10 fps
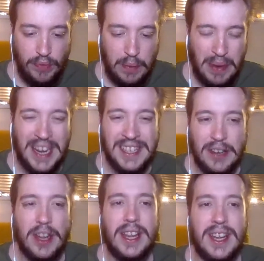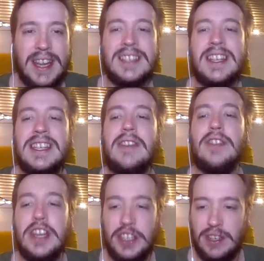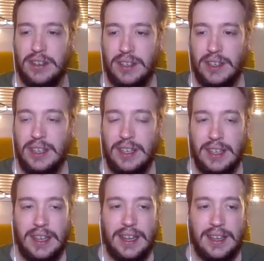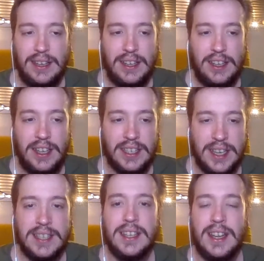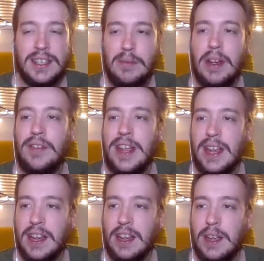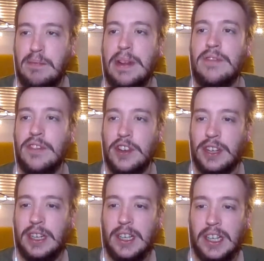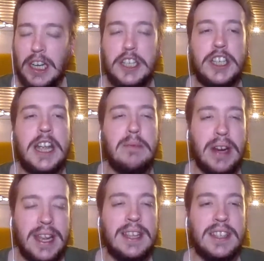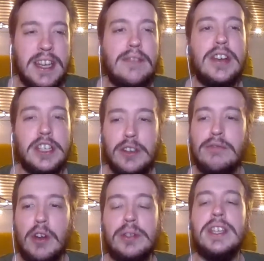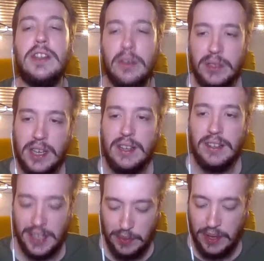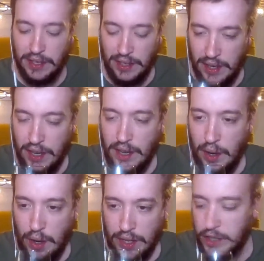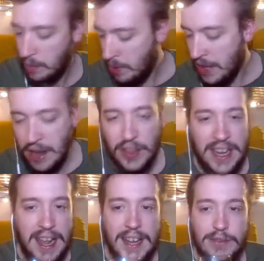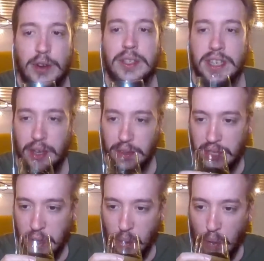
But it is the definition. It's a bit of a beer reviewing cliche, but it is the definition of roasty toasty. This one, they should have put that on the can. Roasty toasty.